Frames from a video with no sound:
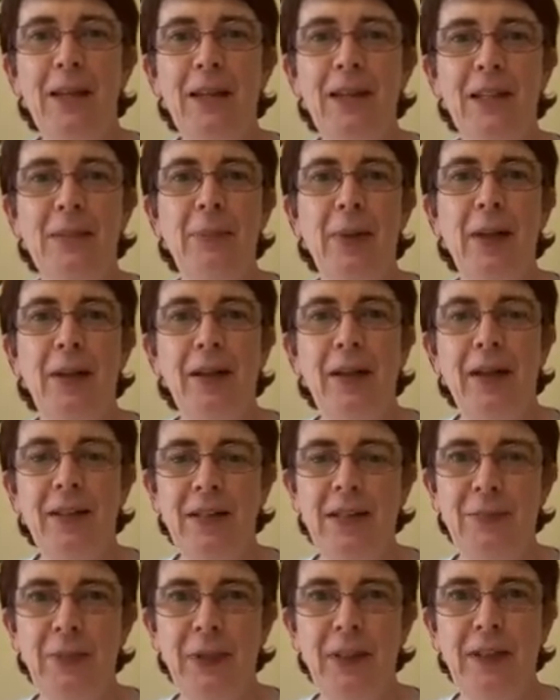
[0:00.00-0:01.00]
Isabel
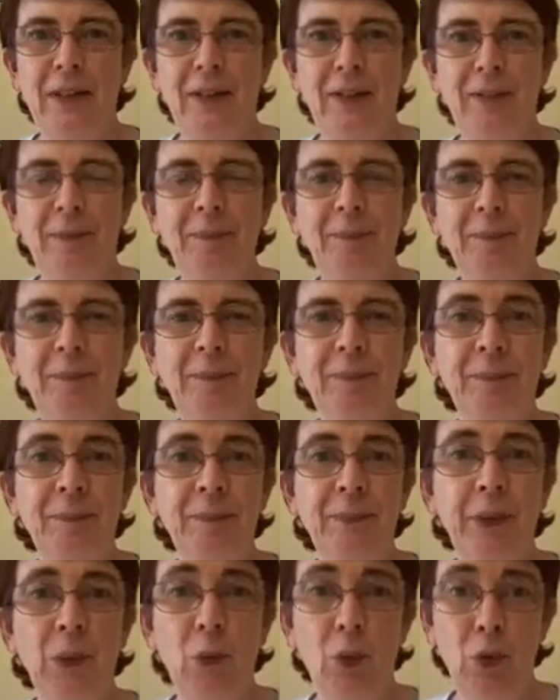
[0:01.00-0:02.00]
has been
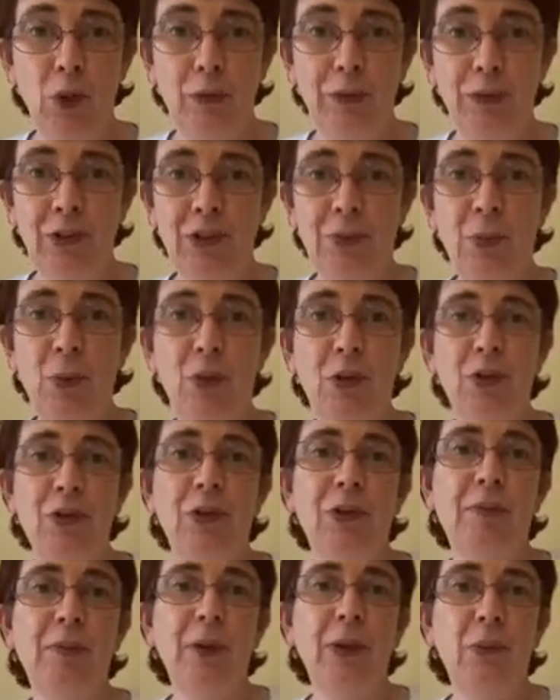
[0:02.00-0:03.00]
a wonderful
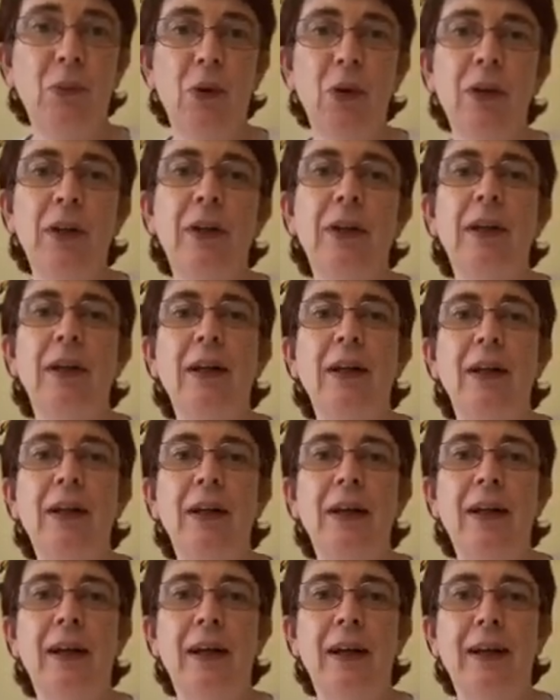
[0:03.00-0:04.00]
supporter of my work,
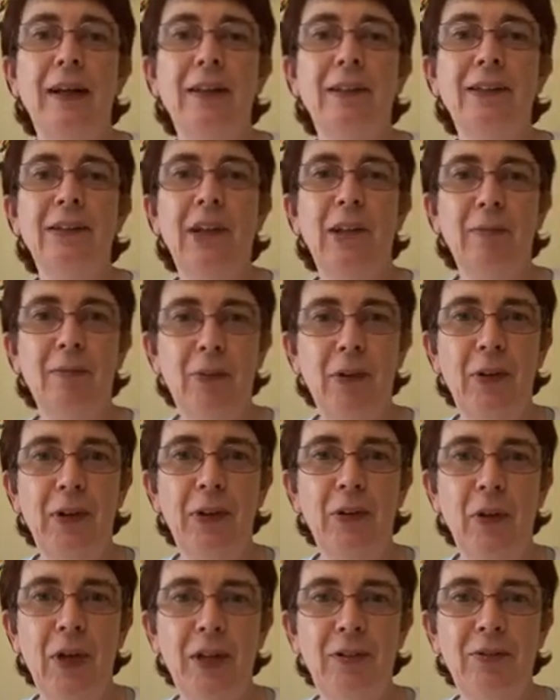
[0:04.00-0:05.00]
and I'm very
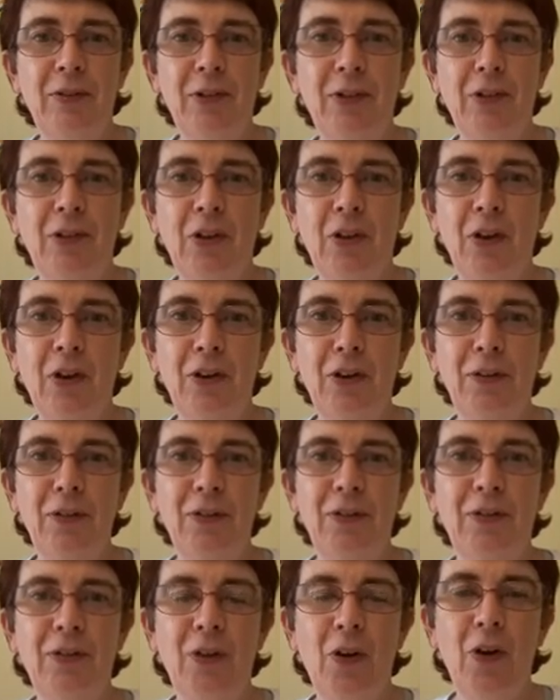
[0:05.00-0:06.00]
grateful to her
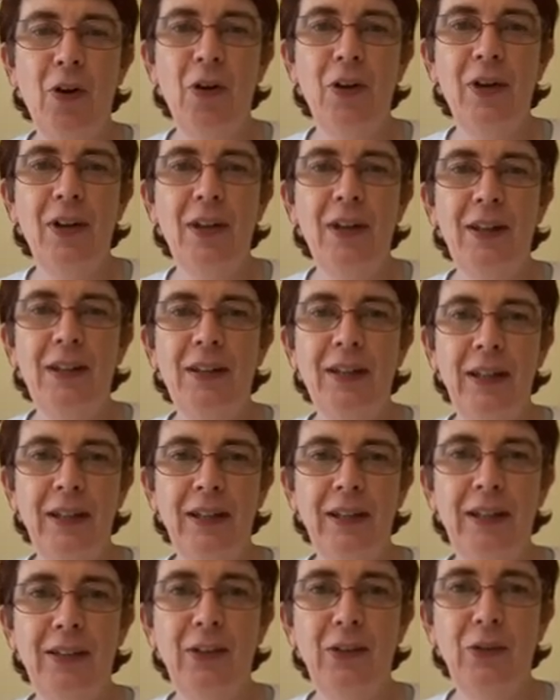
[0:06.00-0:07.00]
for
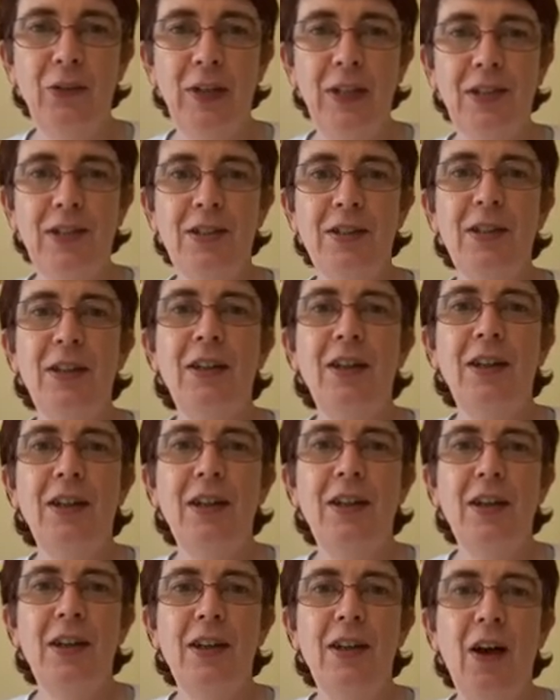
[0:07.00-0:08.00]
taking the risk
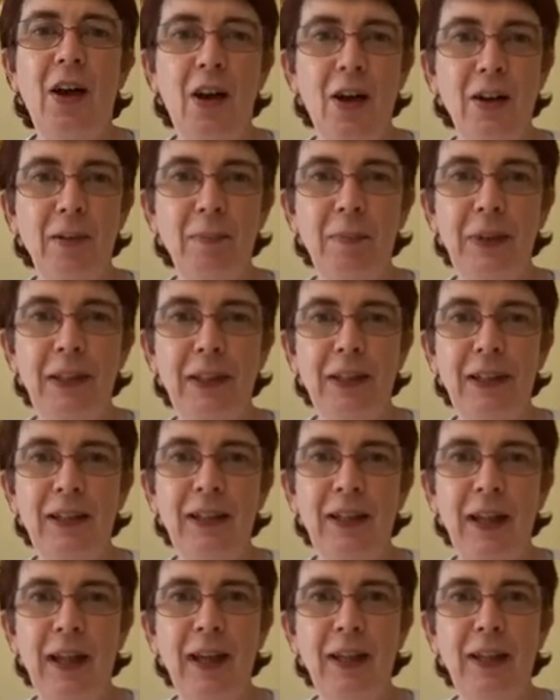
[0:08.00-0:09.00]
on
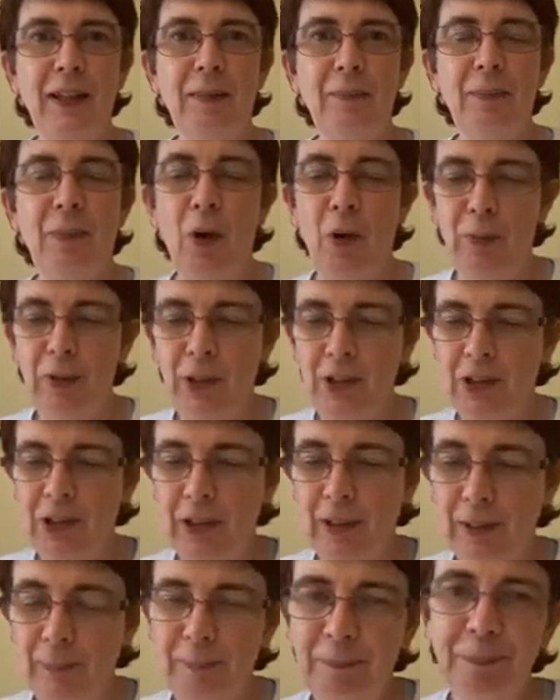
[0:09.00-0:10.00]
me and
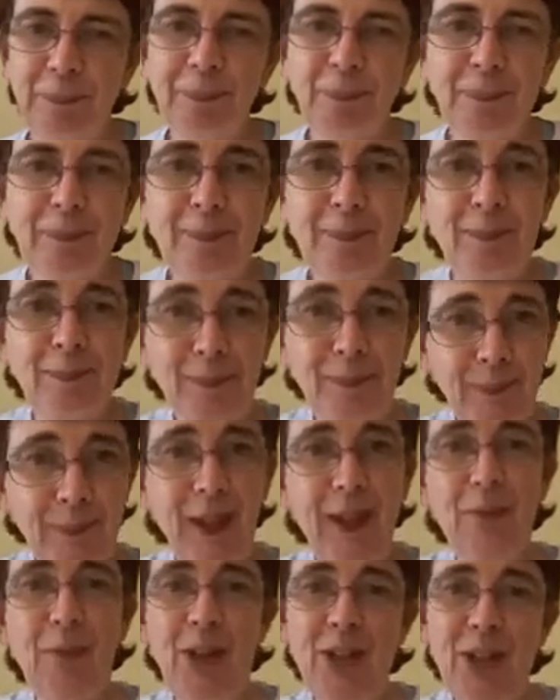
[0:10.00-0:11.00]
publishing
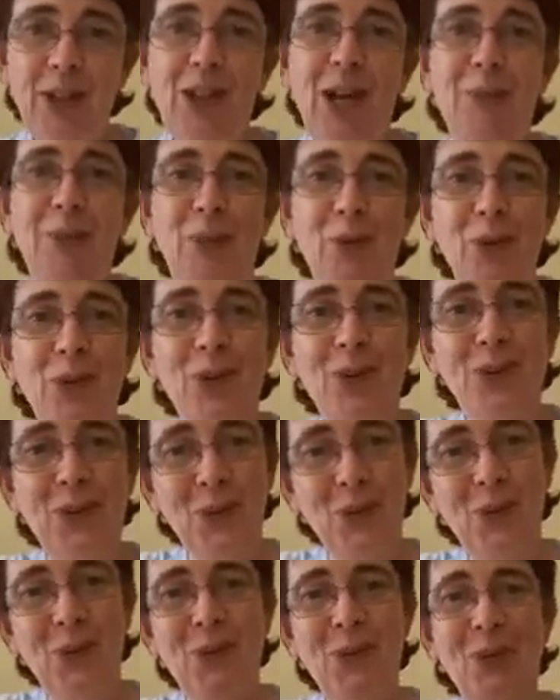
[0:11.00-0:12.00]
my chapbook,
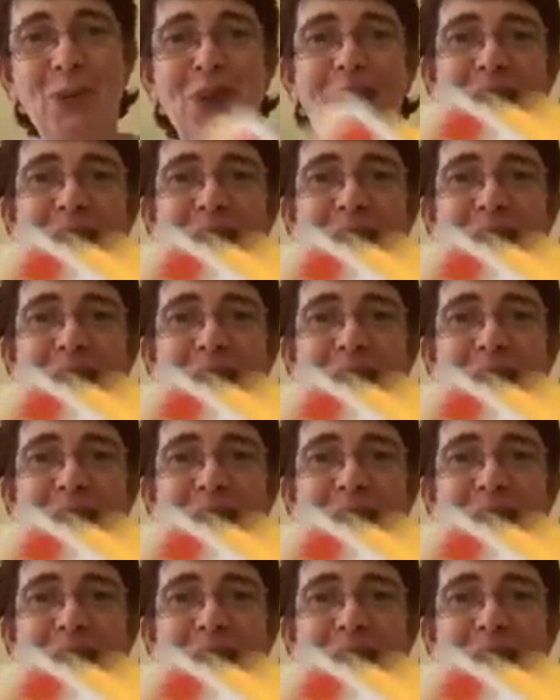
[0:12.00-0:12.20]
The Woman